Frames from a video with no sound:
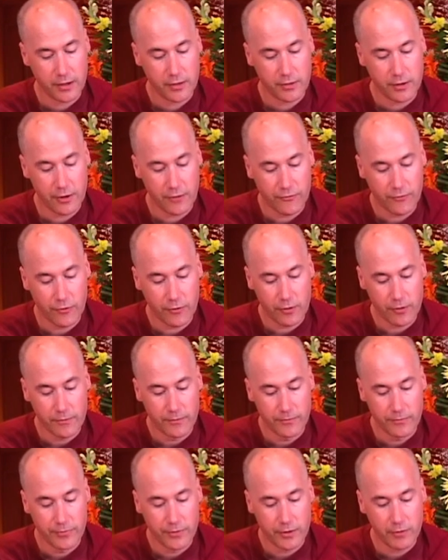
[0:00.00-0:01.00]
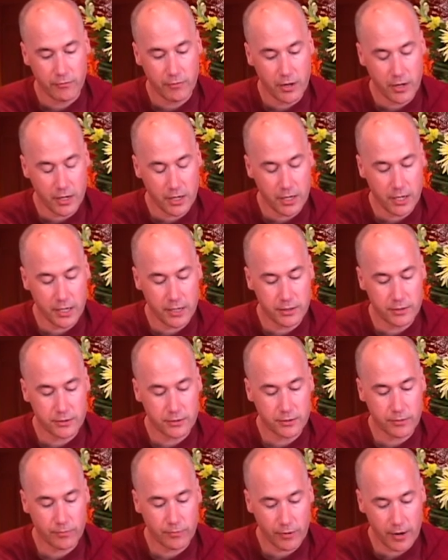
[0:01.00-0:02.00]
Therefore, we need
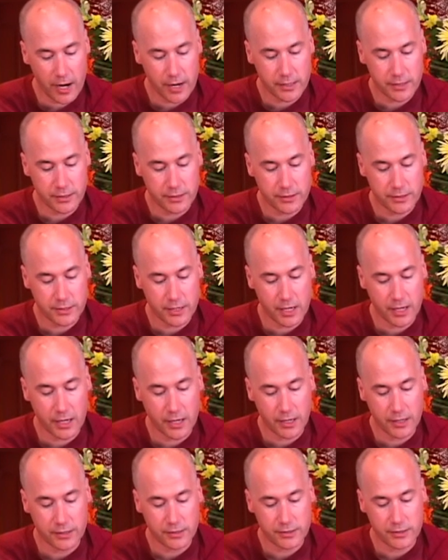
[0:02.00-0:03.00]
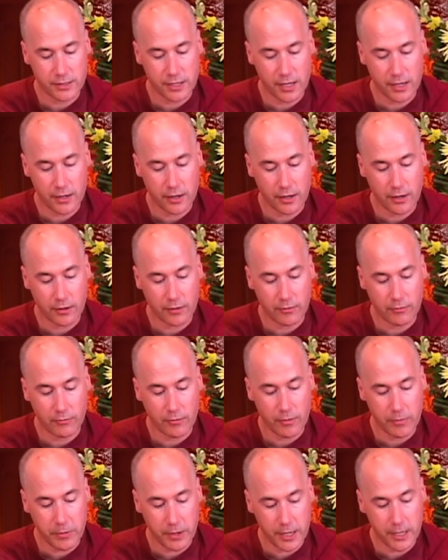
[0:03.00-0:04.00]
to practice taking and sending
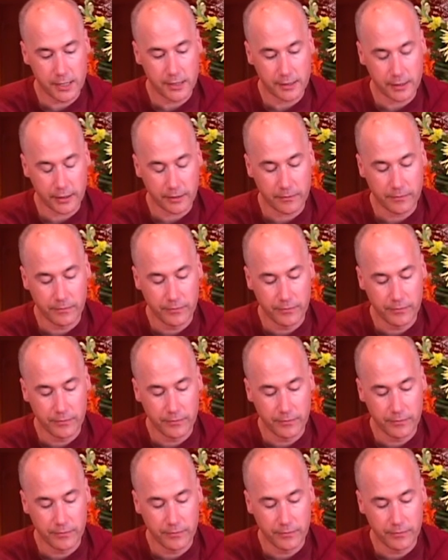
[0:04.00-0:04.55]
repeatedly,